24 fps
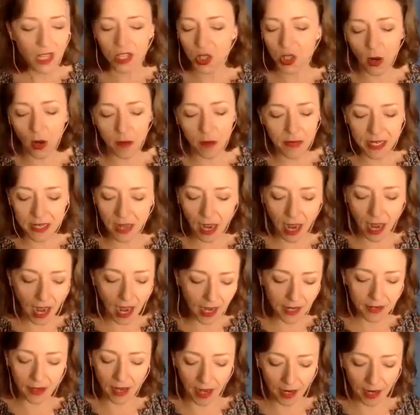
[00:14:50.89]
So I mean,
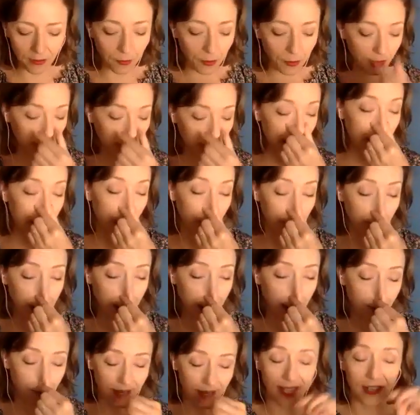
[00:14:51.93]
I really am a
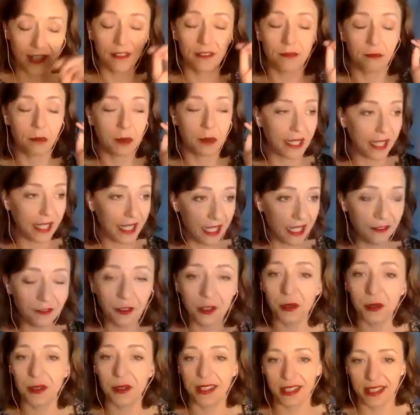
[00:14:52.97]
big fan of planning for
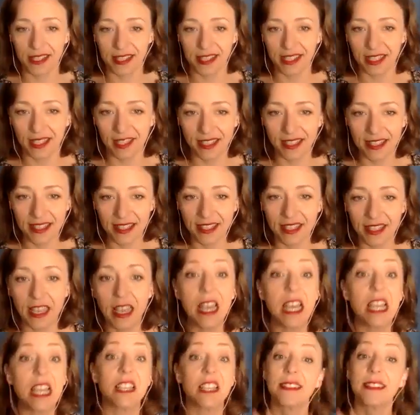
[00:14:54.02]
the resistance,
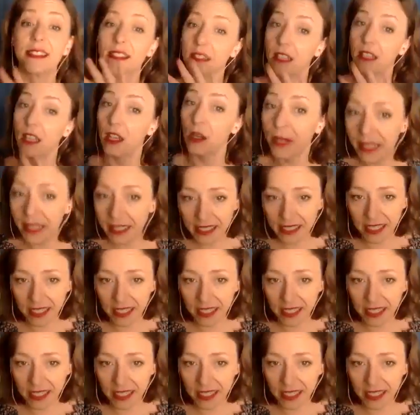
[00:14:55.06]
slowing